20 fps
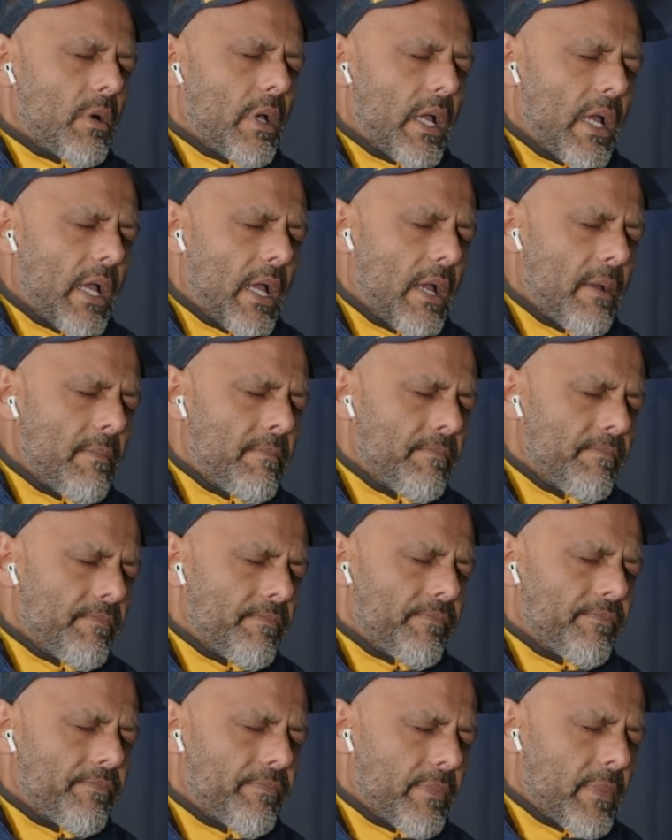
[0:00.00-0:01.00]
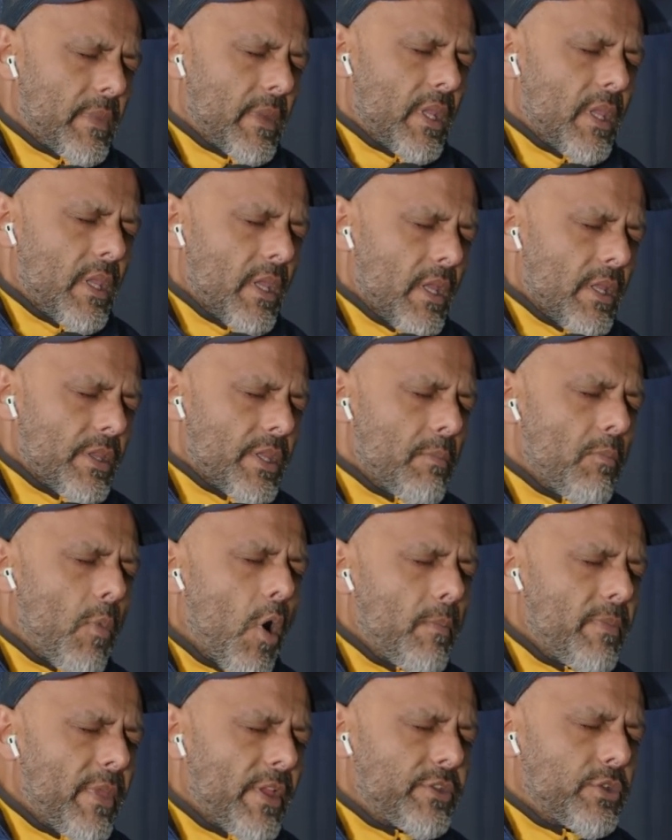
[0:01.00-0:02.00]
The
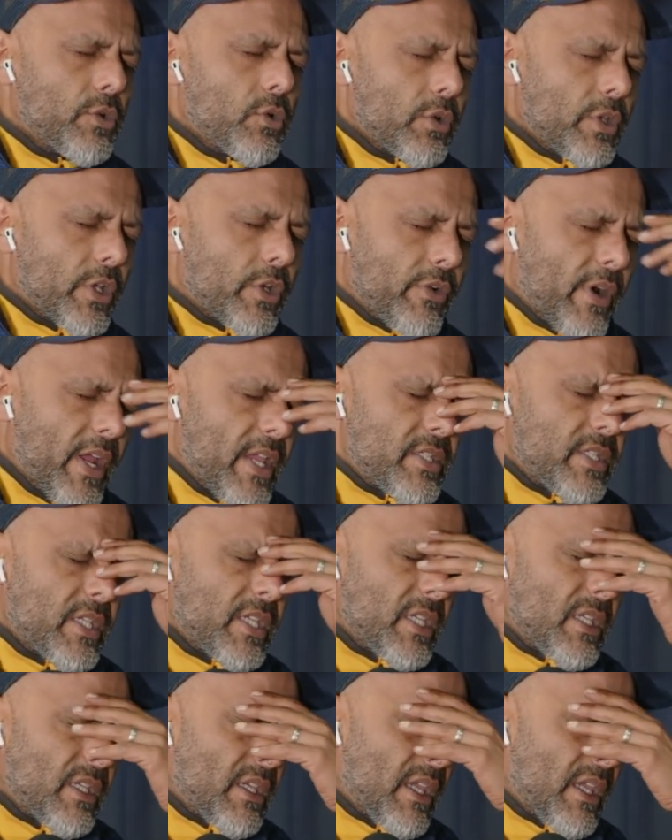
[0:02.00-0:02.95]
mob that do all the crazy...